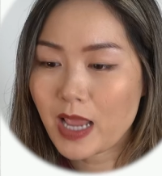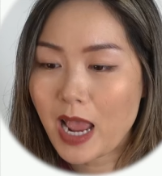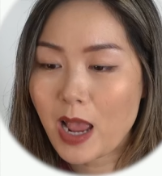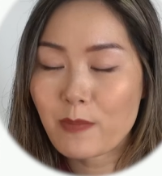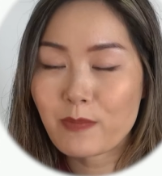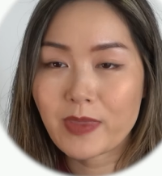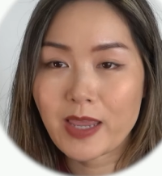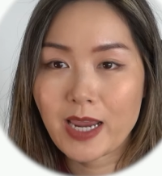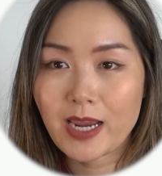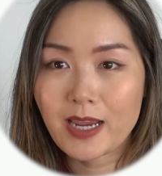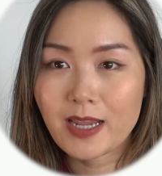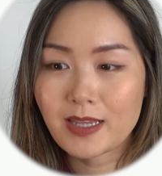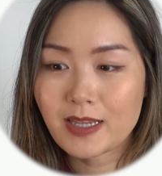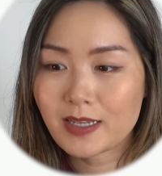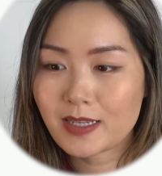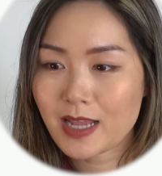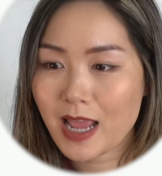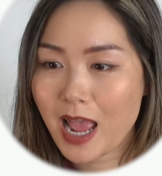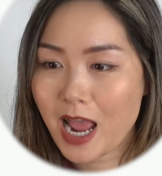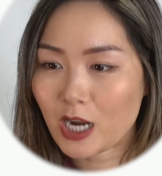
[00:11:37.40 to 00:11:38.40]
I'm taking
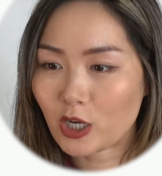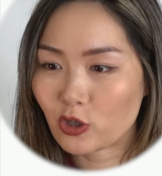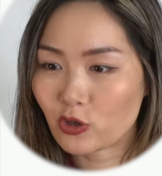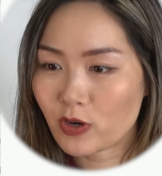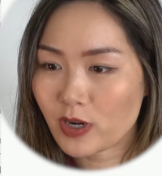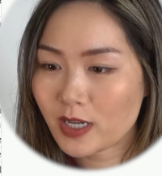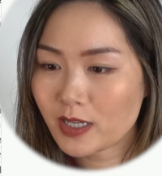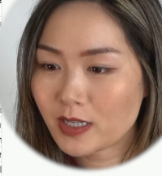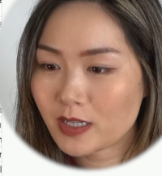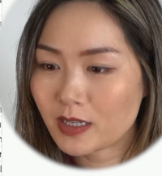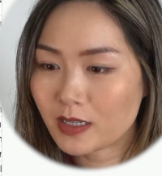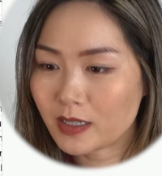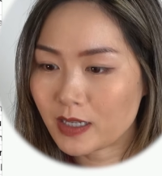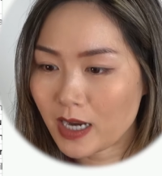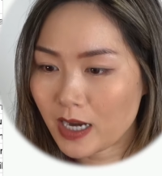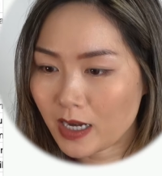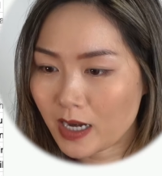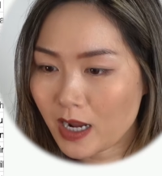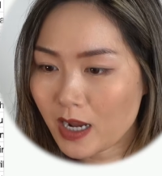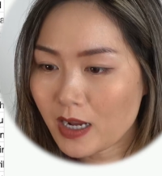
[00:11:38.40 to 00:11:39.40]
this address. The
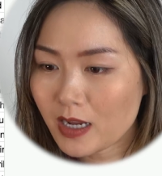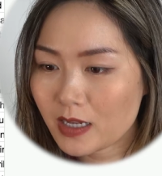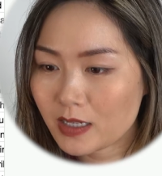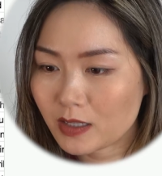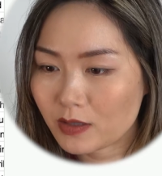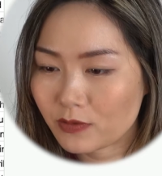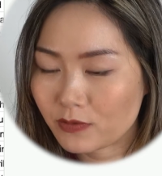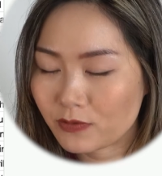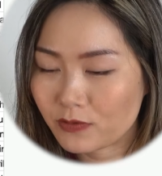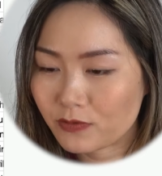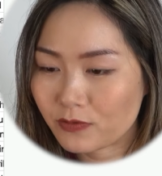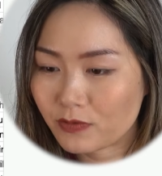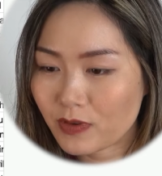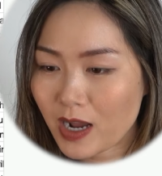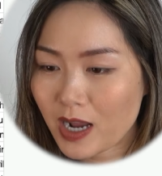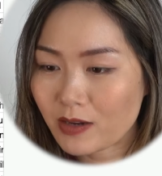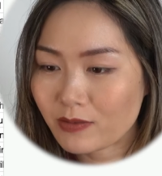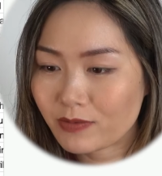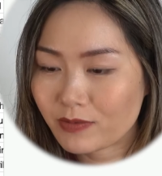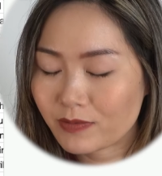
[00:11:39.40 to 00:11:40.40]
data is
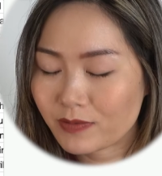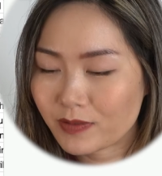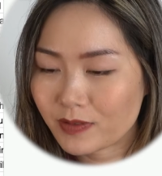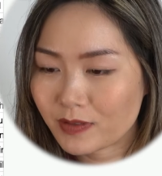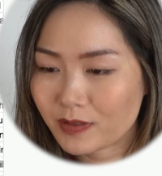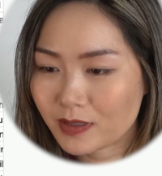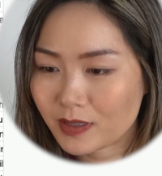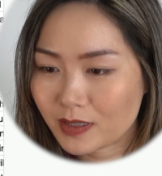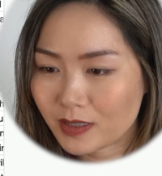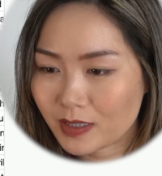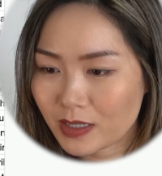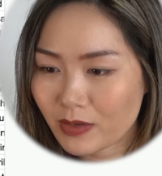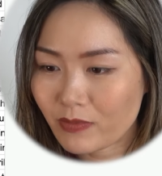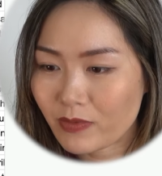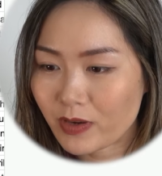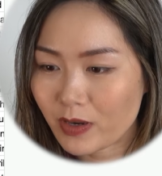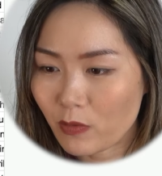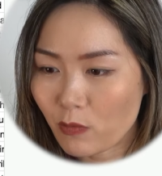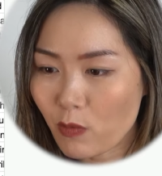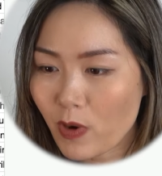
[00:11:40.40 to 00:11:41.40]

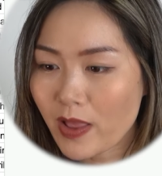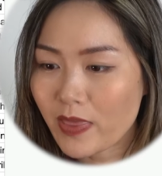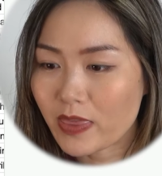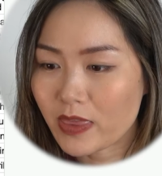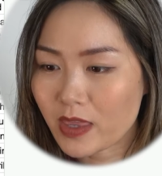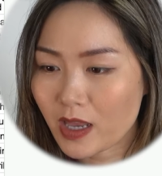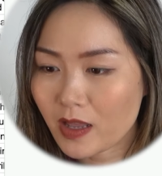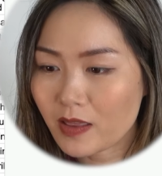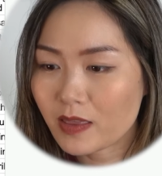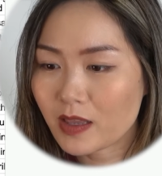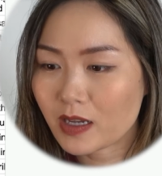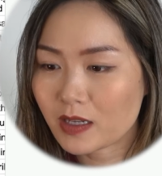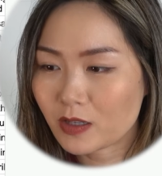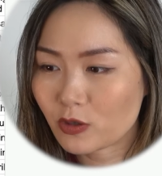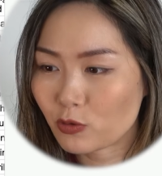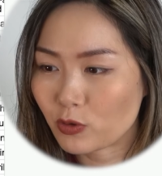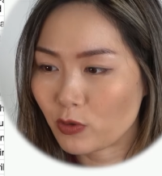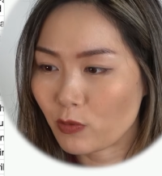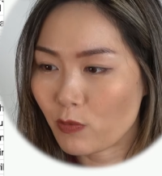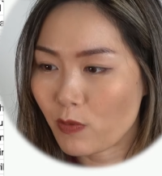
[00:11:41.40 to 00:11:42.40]
571 Dundas
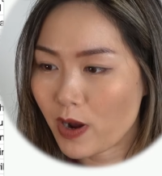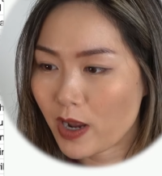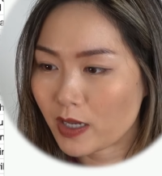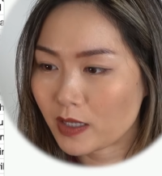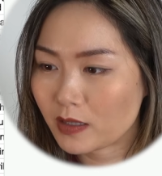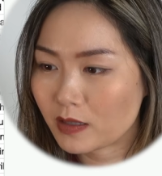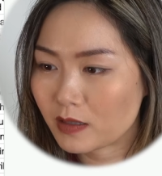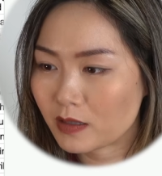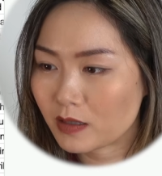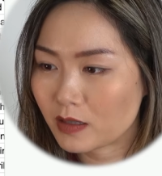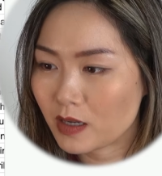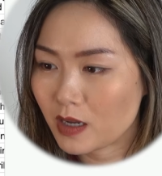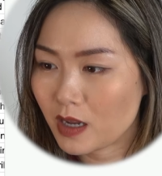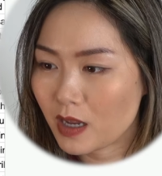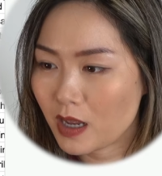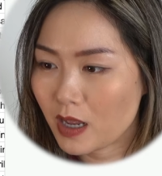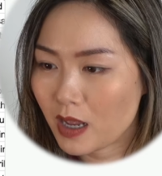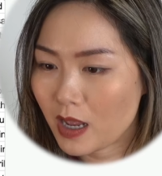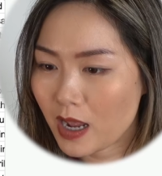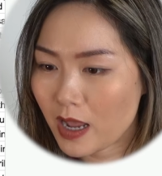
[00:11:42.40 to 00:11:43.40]
Street West.
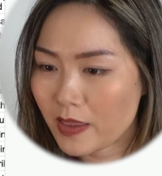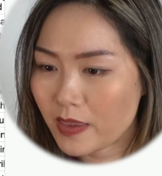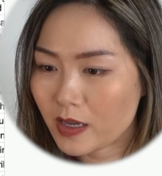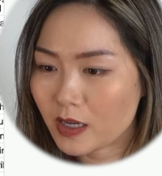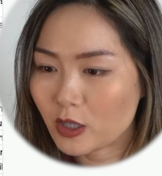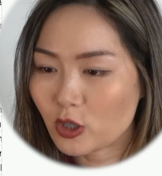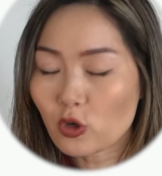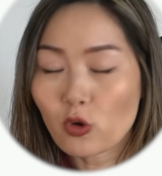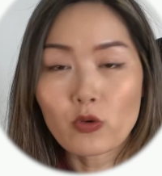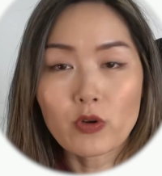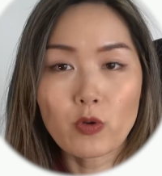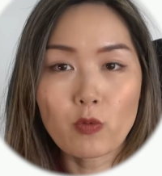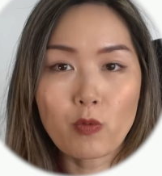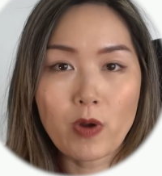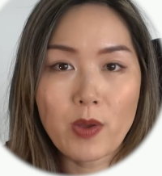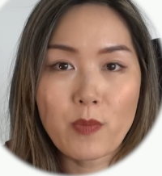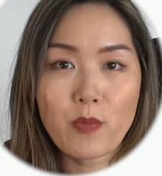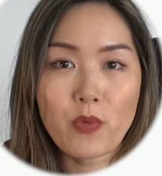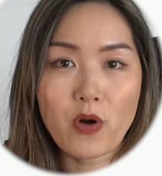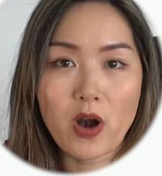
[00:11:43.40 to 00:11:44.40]
I think it's only
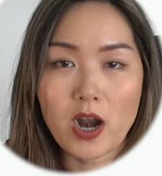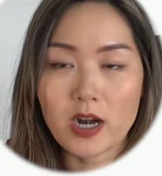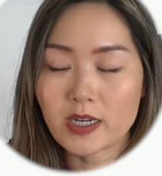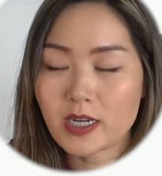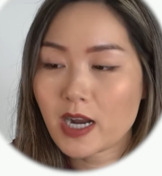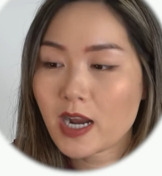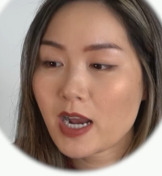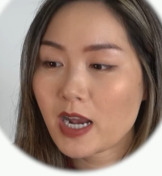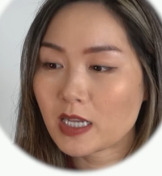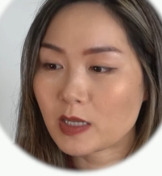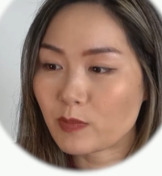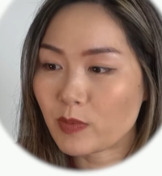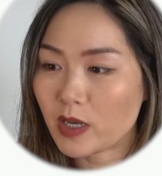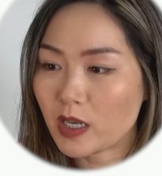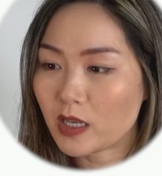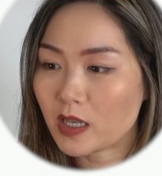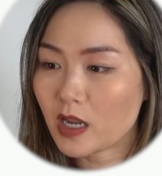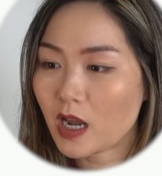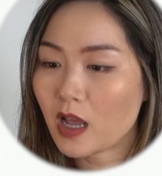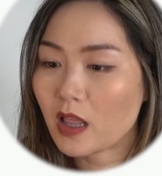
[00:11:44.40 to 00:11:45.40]
one project has
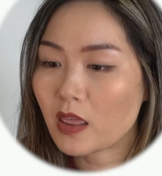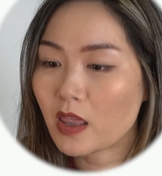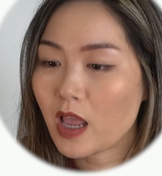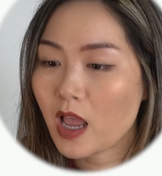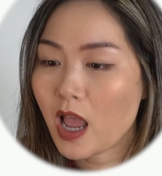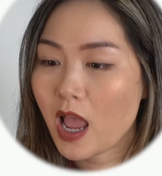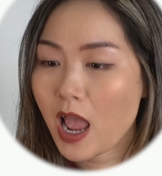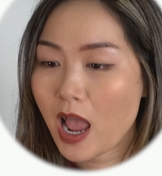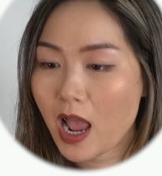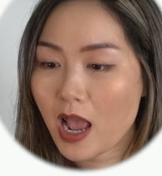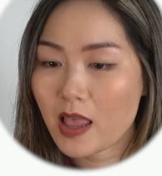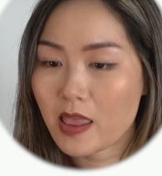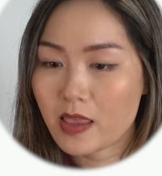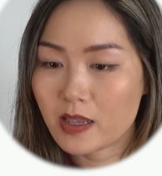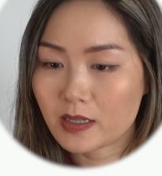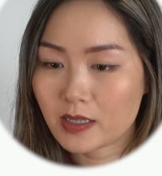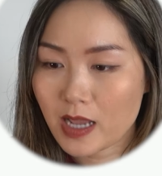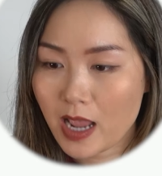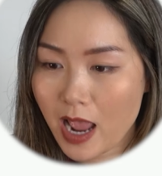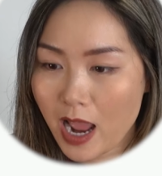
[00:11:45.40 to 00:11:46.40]
been done at
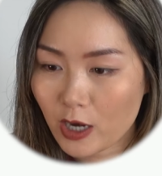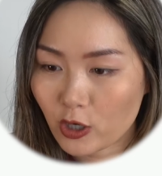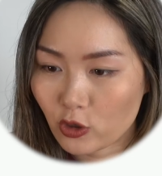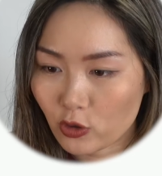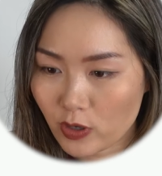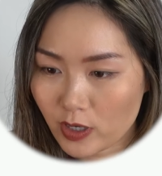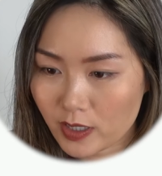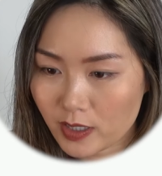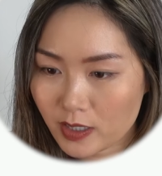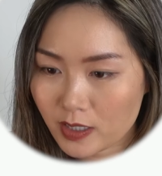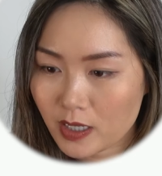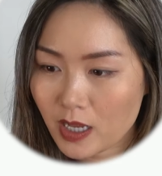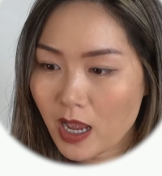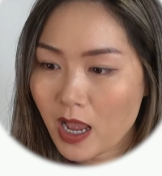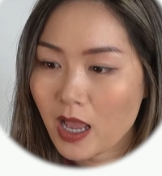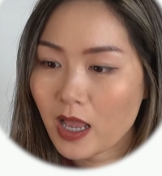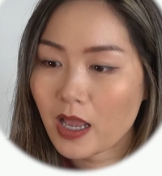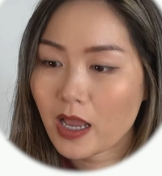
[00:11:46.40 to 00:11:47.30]
this address.